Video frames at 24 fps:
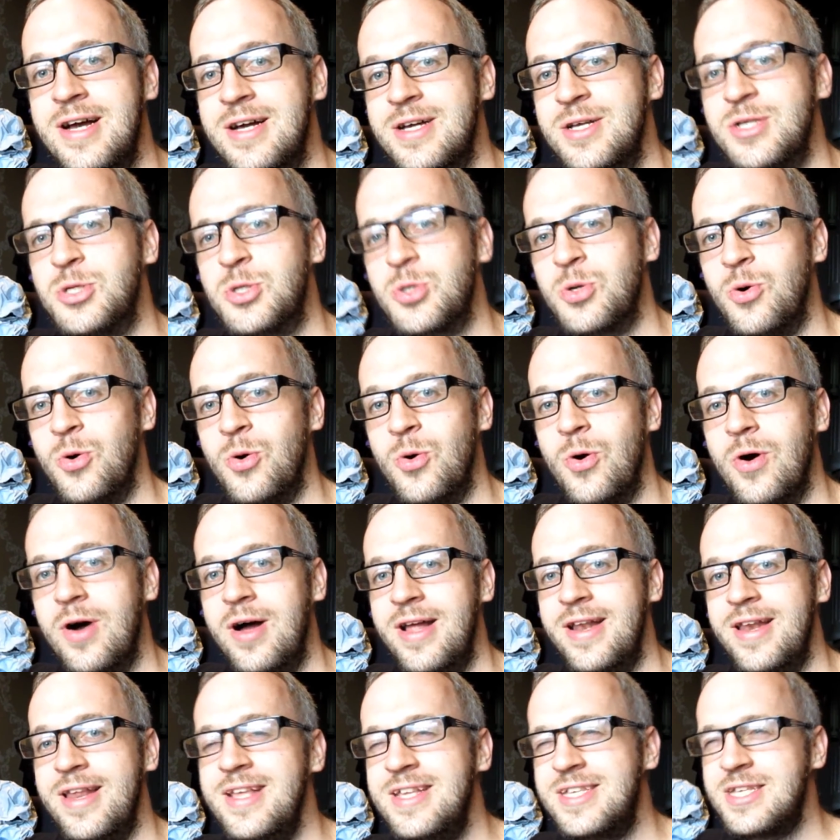So
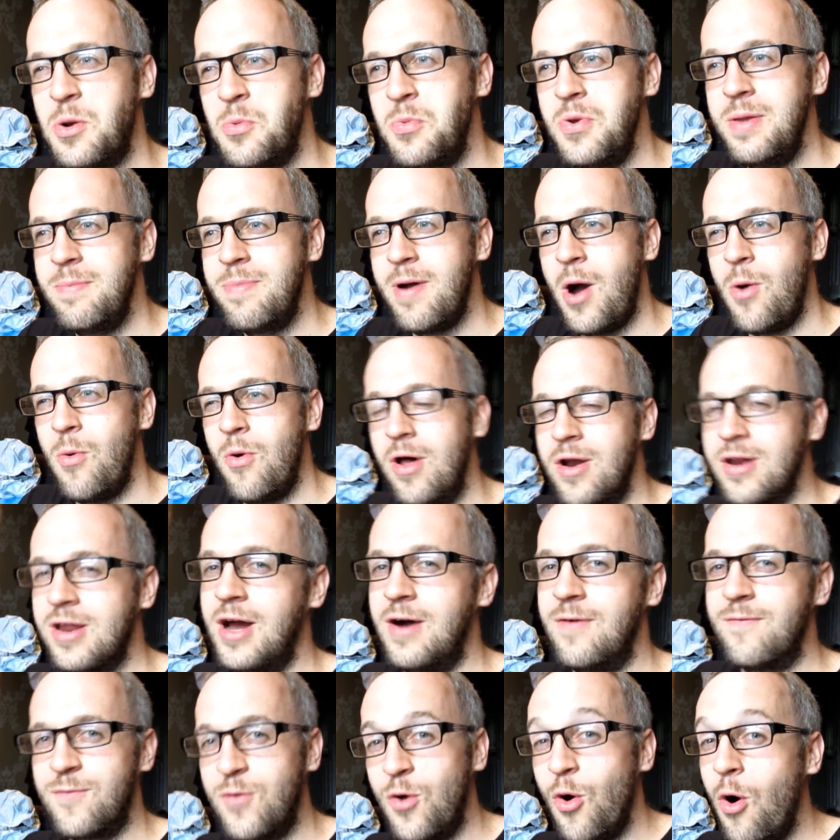it needs a wee bit of work.
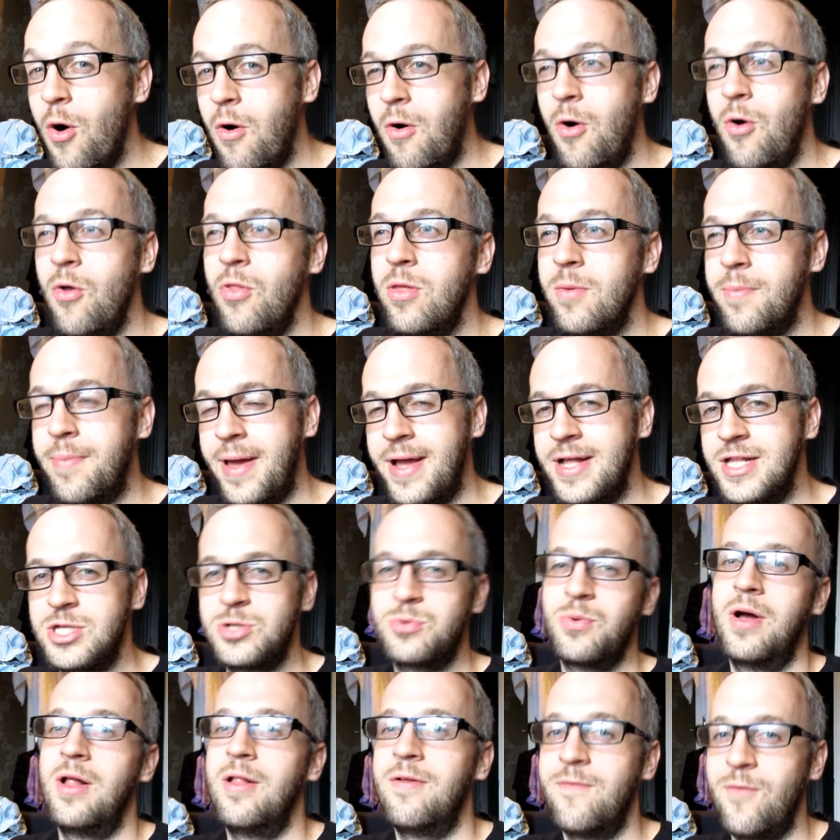I've got all the bits.
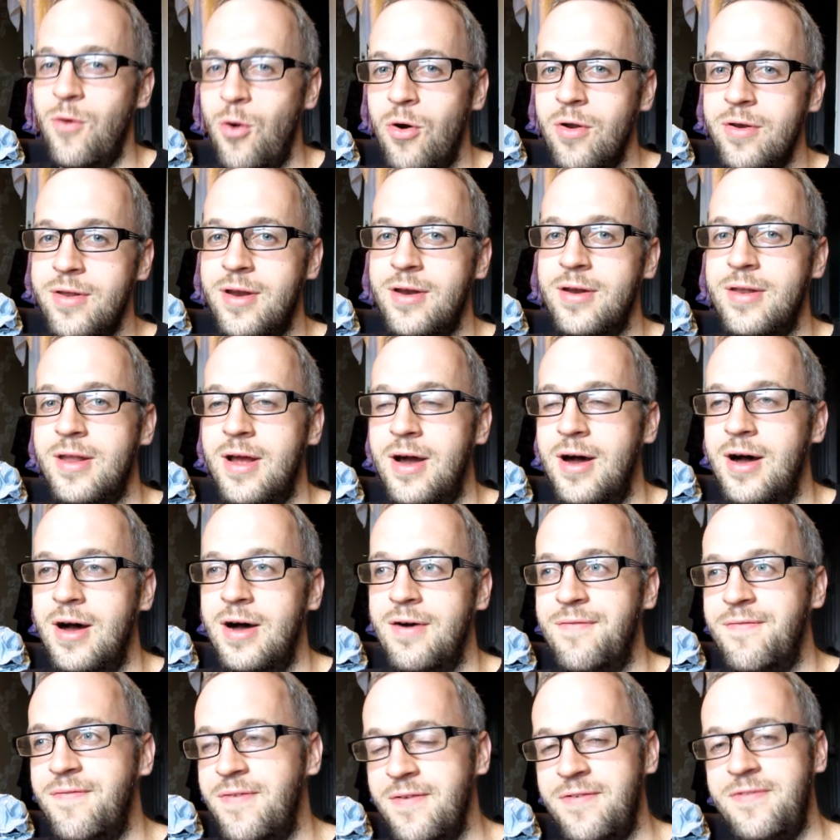Well, I've ordered a
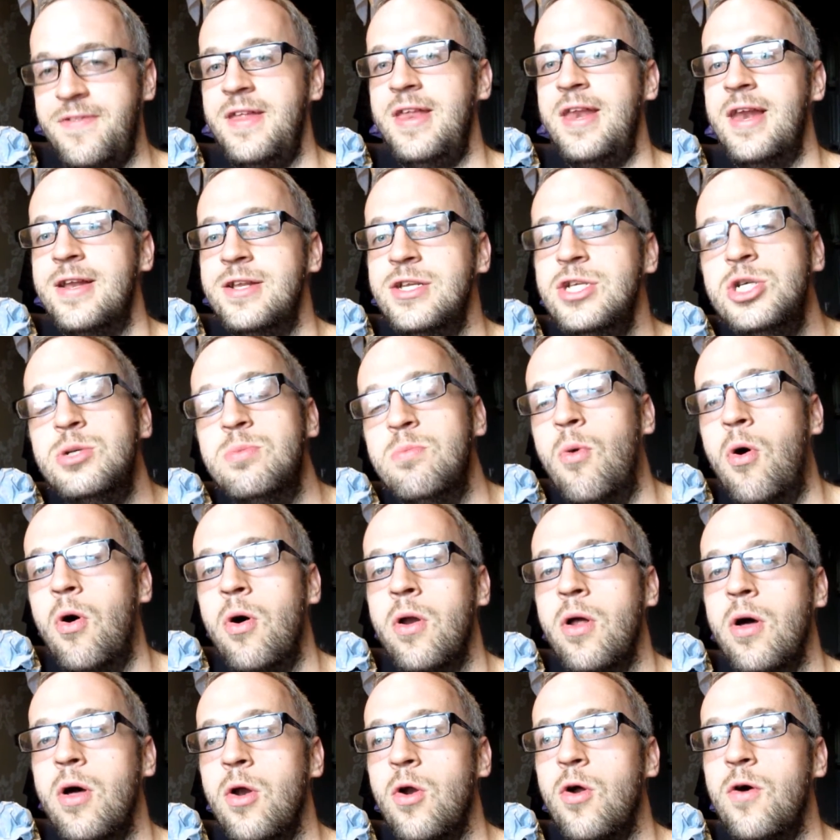15 inch
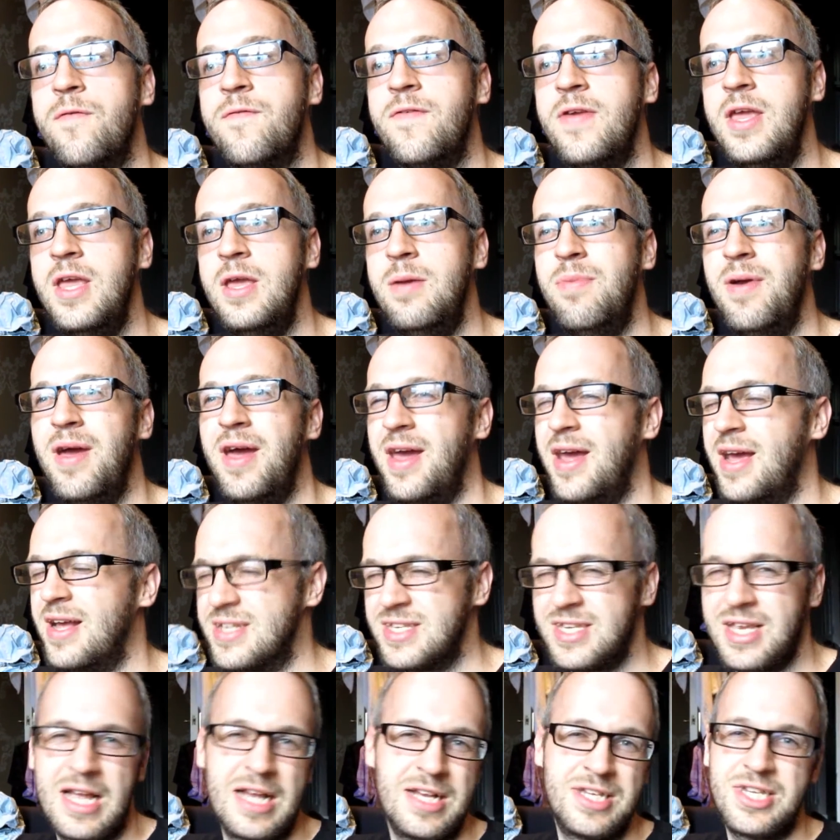monitor off eBay.
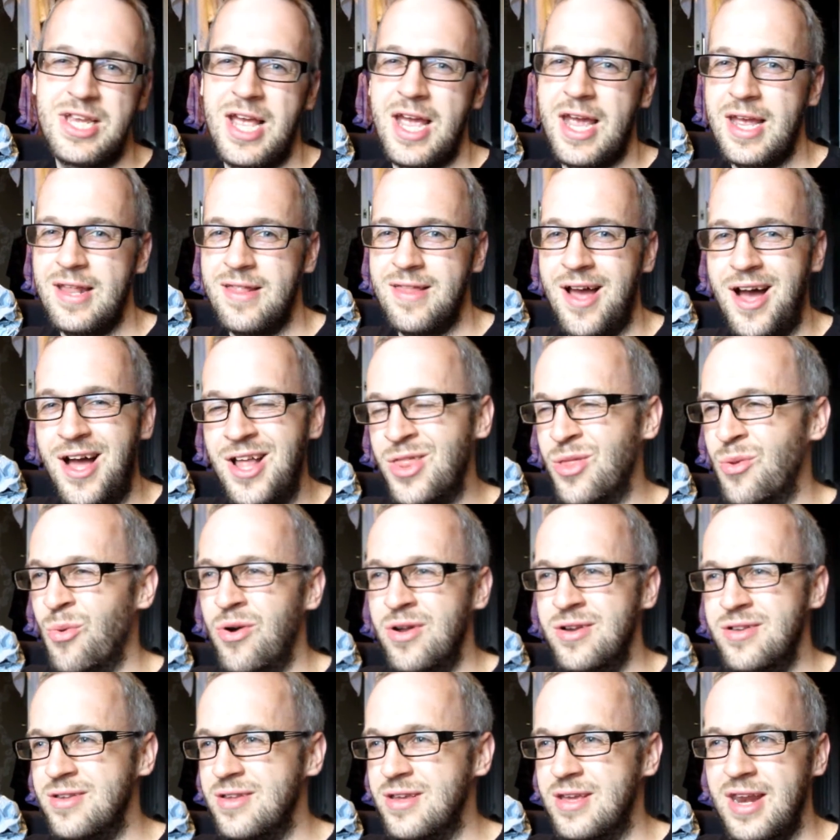It's like a second hand
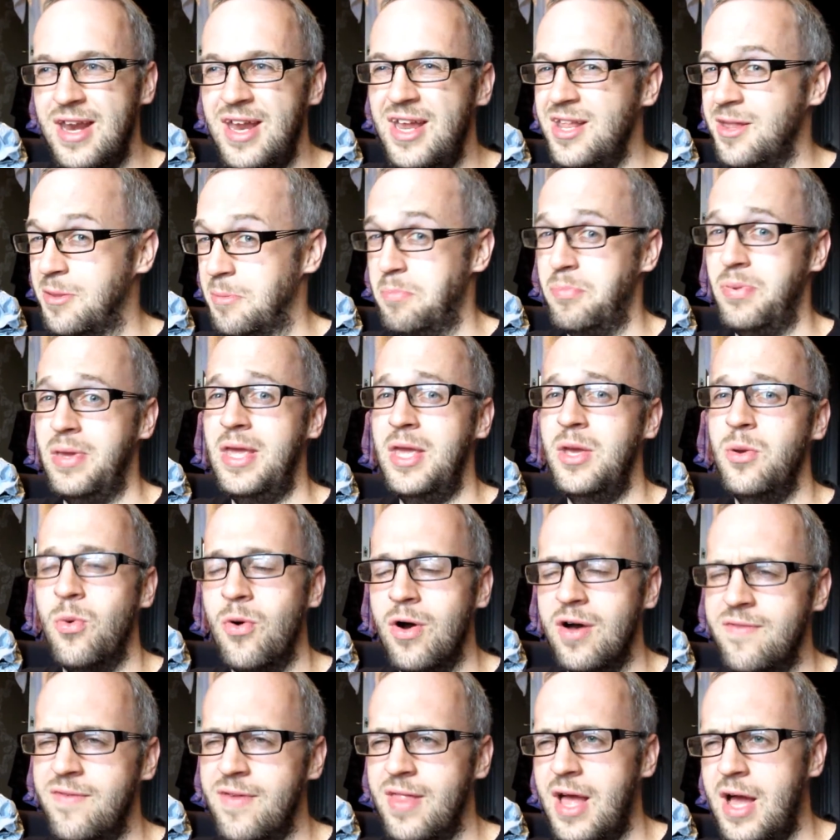one, grade B,
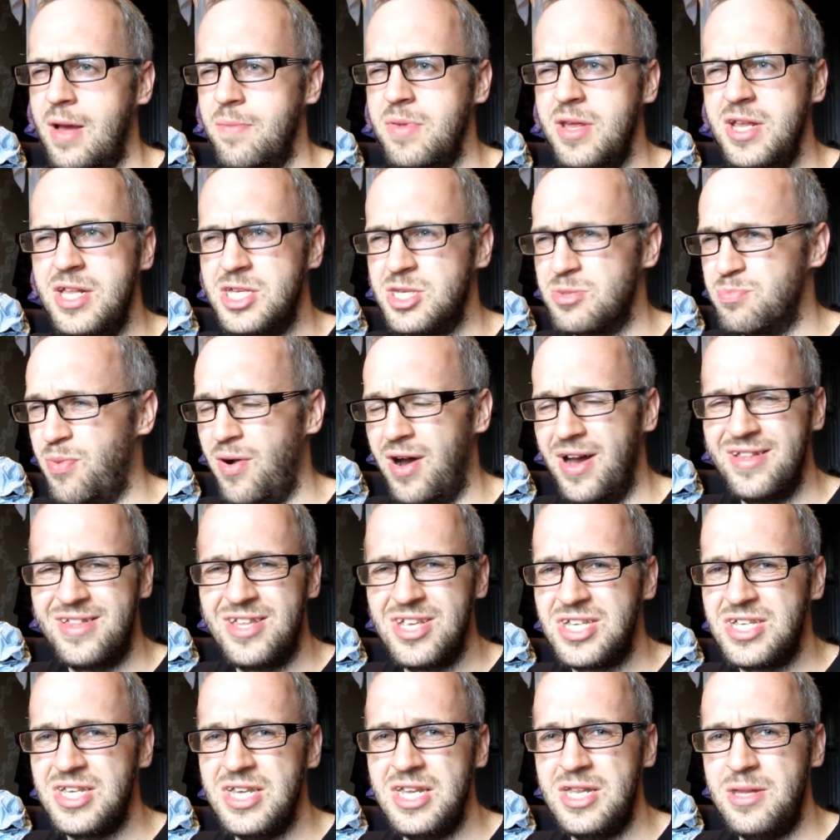whatever that means. But it
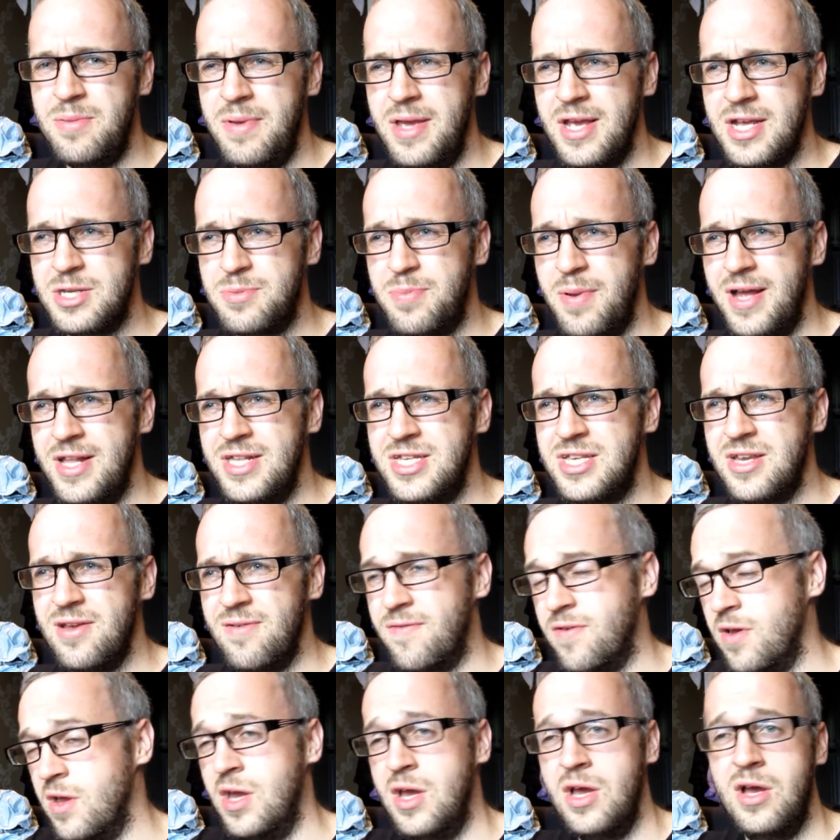doesn't need to be
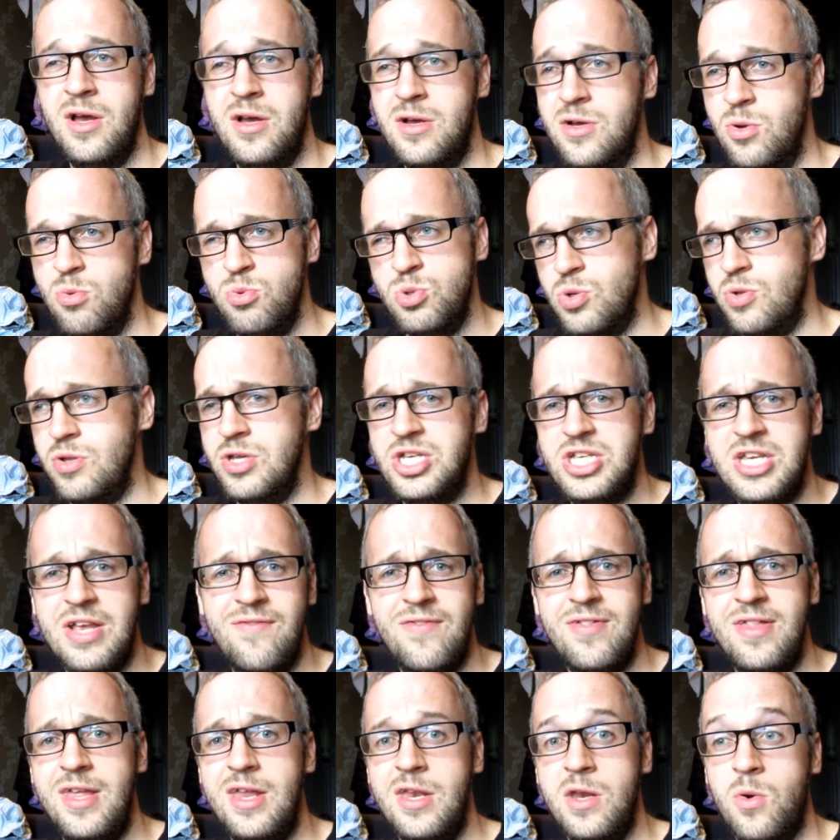expensive. It was only
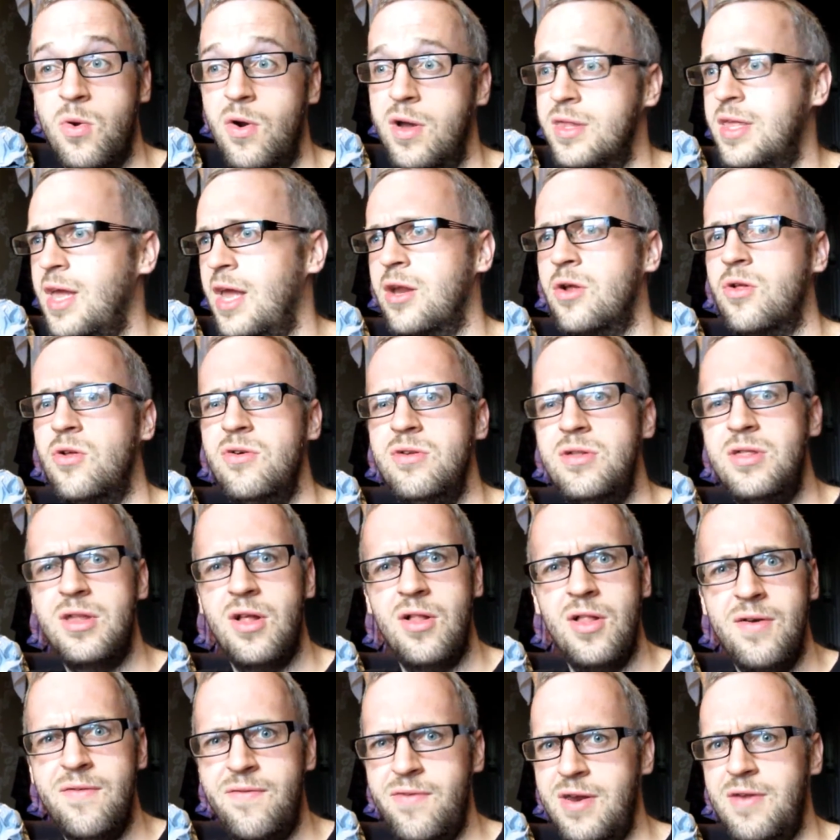17 quid, including
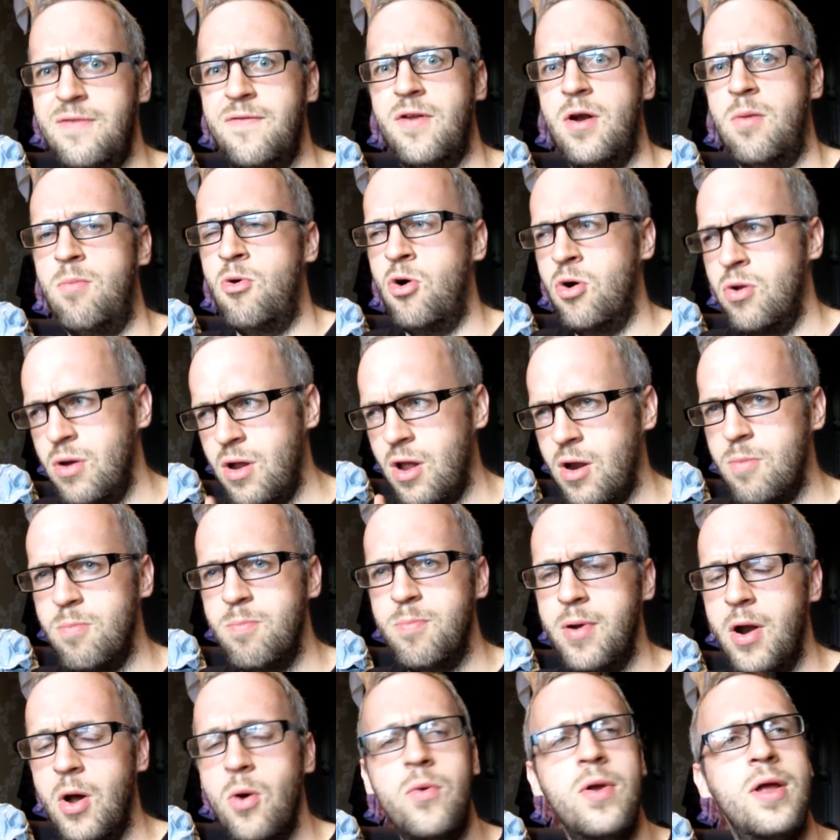delivery for a monitor.
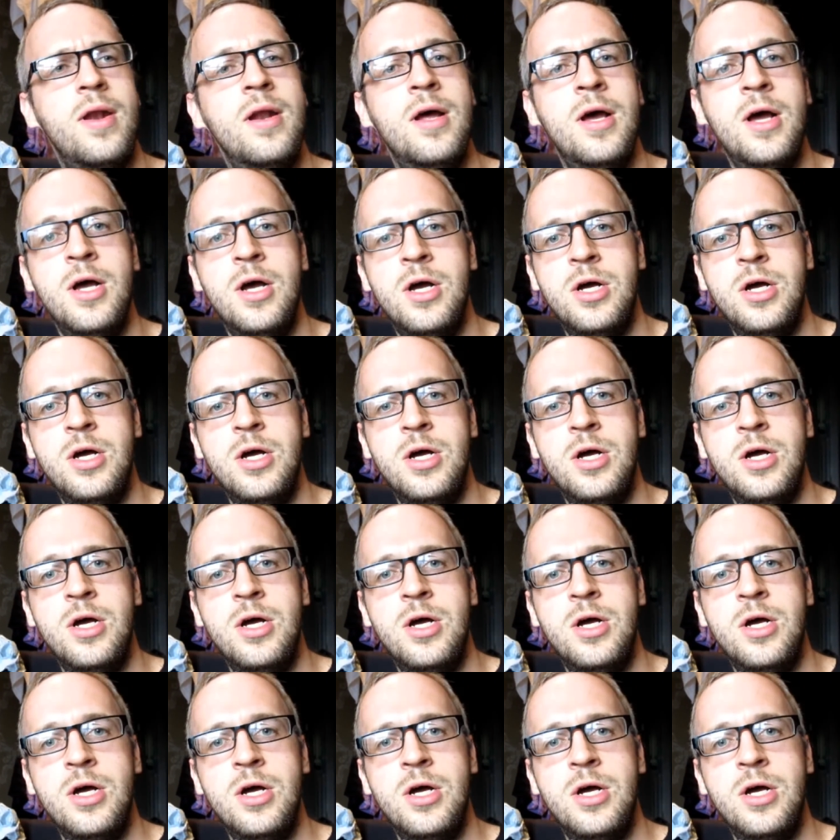Brilliant.